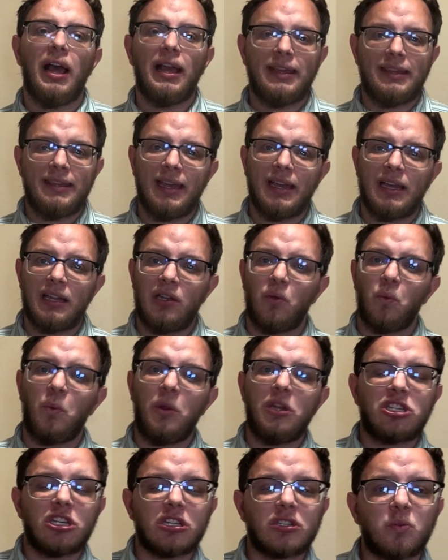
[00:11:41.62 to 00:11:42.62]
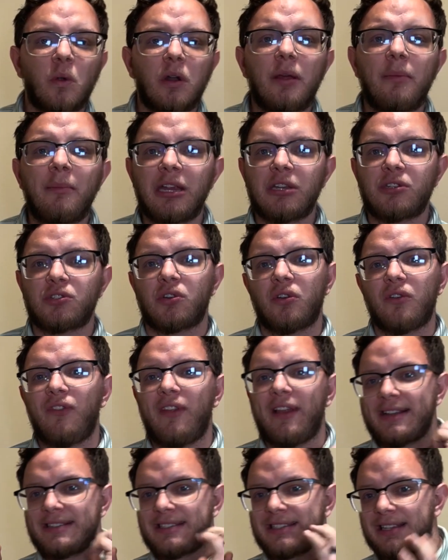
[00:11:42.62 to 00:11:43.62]
again, we just want to make sure
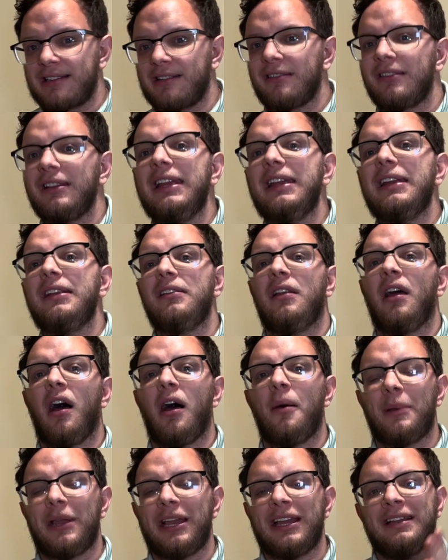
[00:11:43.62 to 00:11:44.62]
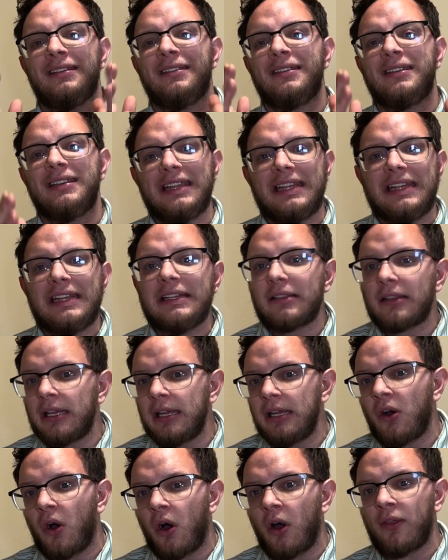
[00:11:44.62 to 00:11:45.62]
that it's cleaned up and
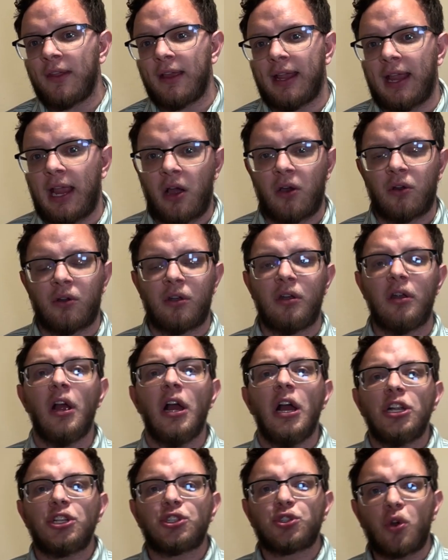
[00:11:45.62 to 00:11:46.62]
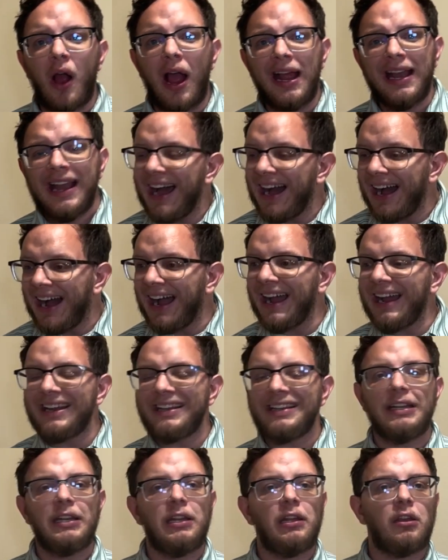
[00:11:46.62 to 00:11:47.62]
neatly on the counter, trying to hide
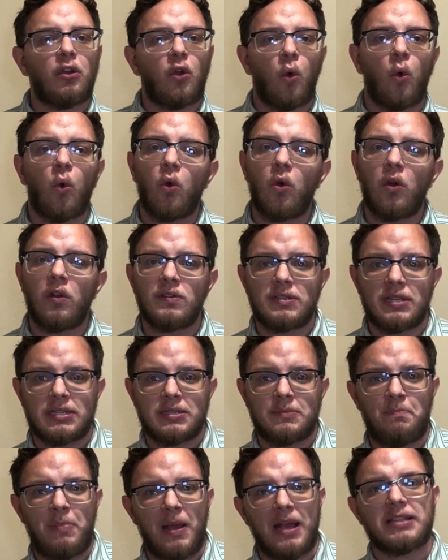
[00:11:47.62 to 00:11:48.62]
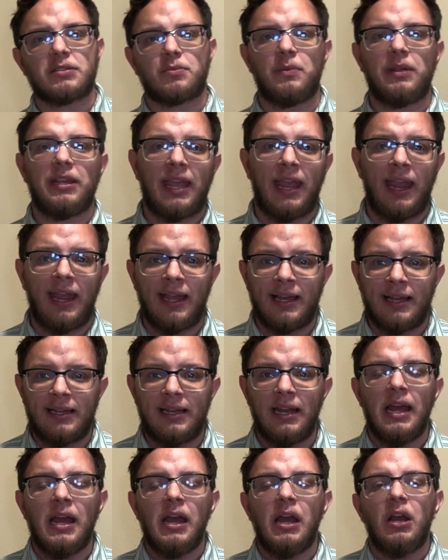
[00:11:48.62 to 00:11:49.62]
any cords as best we
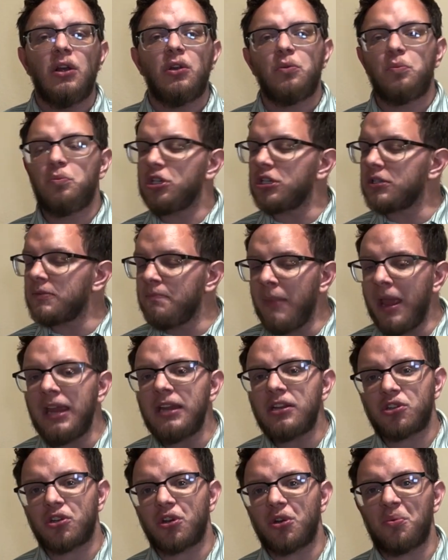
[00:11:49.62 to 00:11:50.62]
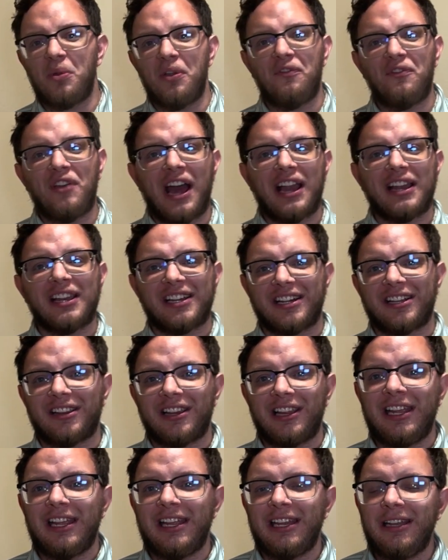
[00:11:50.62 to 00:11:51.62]
can. Just make sure we've got it
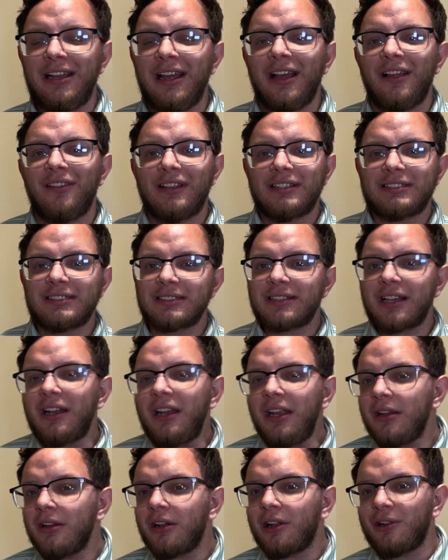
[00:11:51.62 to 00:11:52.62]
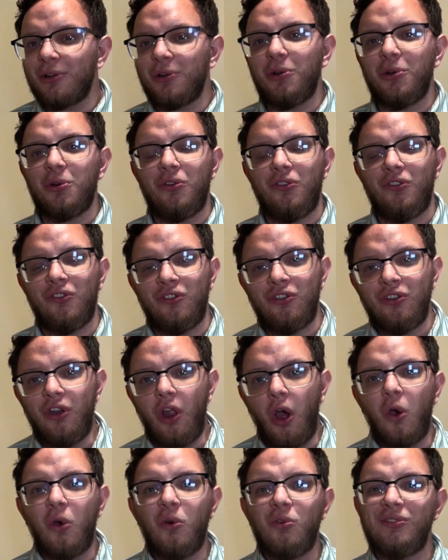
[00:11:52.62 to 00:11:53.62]
clean. This is going to include
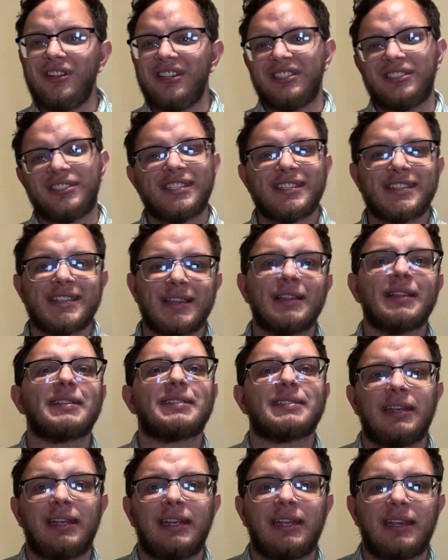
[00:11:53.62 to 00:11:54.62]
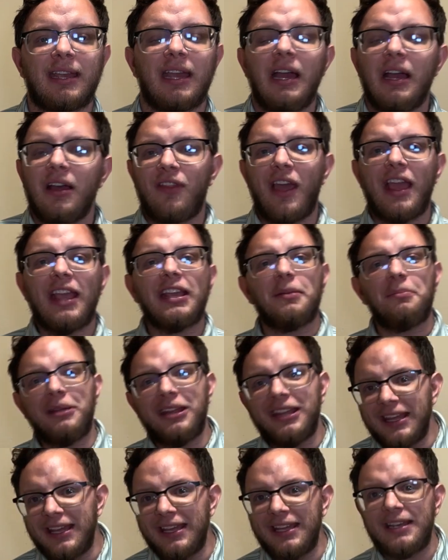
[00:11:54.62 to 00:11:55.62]
no dishes in the sink. They can be
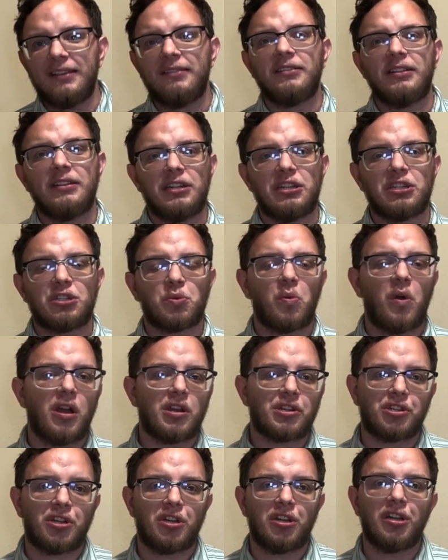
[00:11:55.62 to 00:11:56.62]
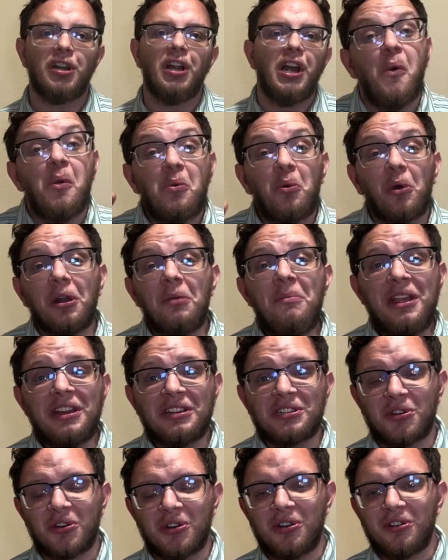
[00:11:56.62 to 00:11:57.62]
hid in the dishwasher. We want to make
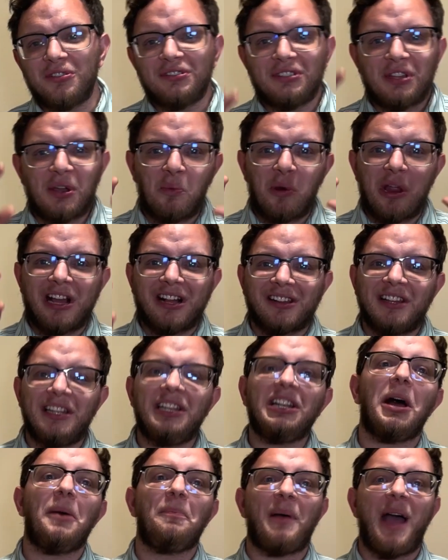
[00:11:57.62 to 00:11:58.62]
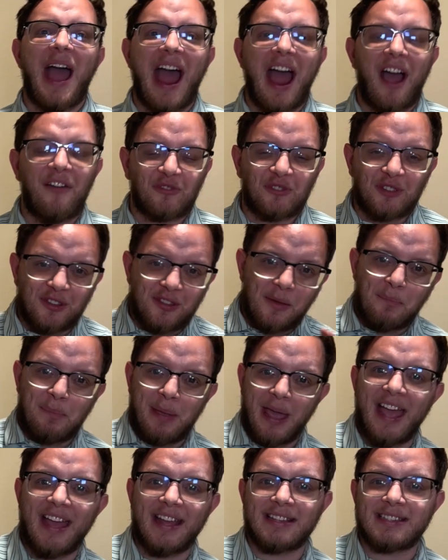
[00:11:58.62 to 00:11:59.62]
sure that we clean up after the
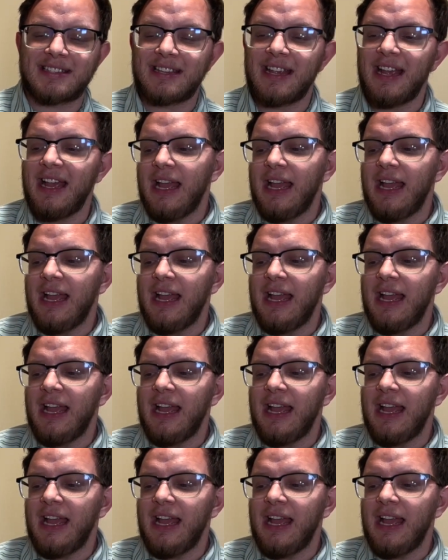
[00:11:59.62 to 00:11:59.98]
pets.